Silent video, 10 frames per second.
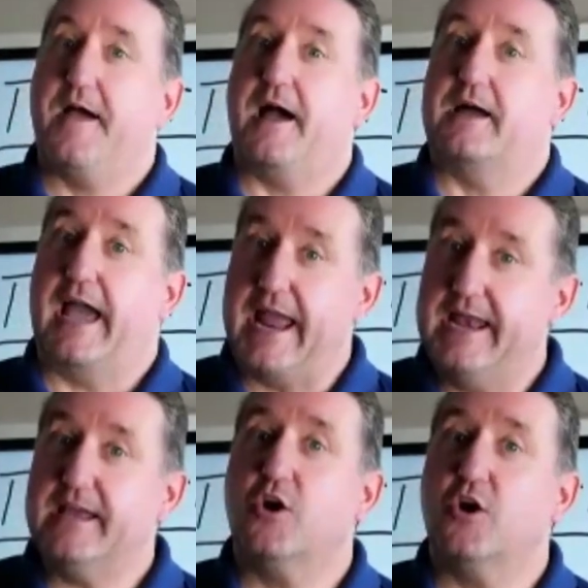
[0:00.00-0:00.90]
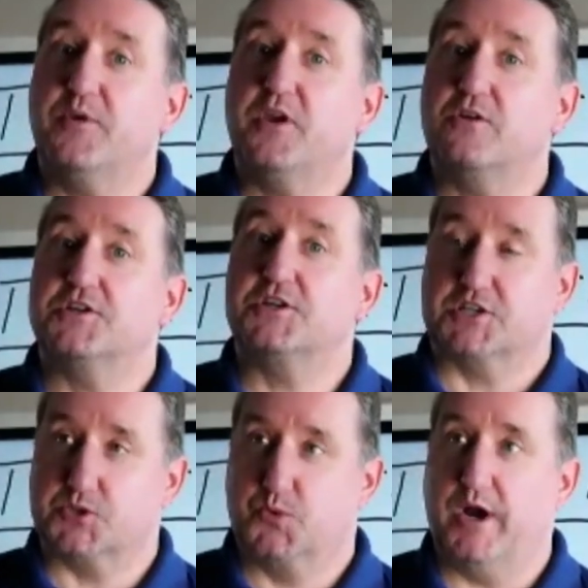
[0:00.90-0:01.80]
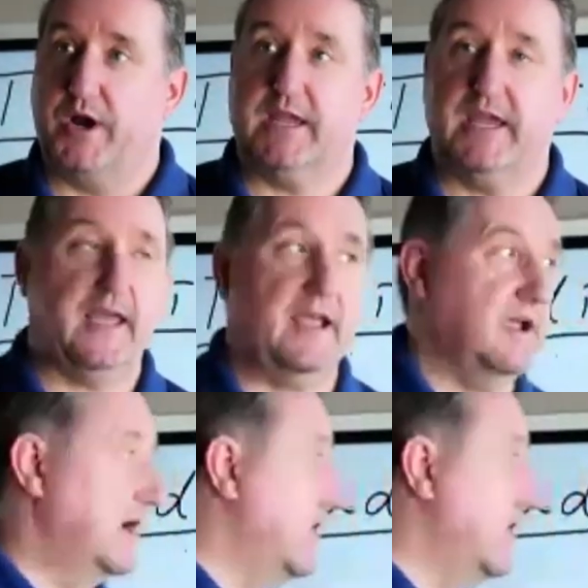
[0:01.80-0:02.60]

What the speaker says: Any computer is just working